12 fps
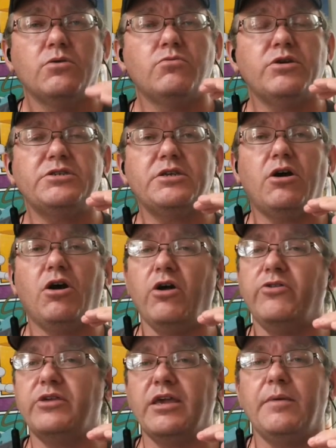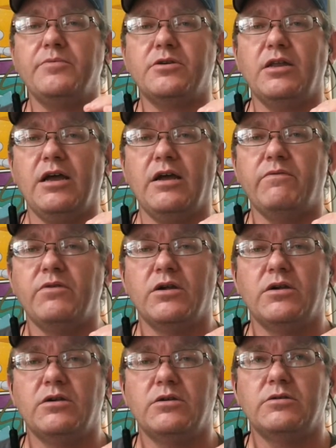Wish that all the games could have
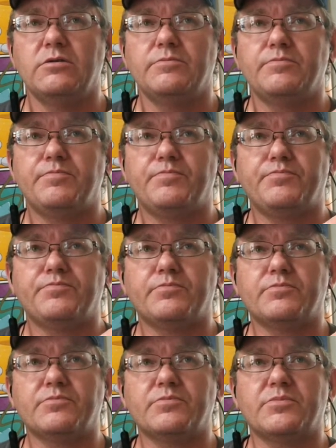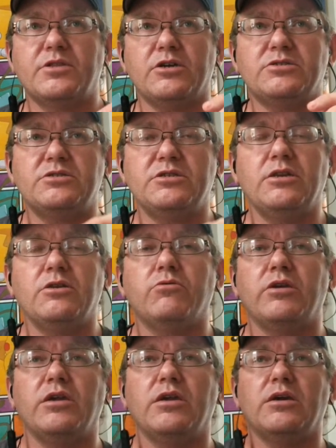their
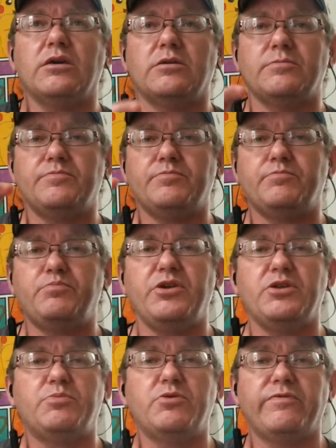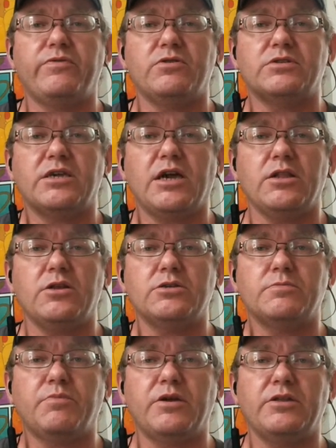scenery be as beautiful as
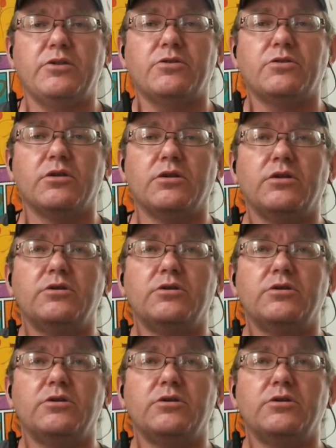Kalos, but in the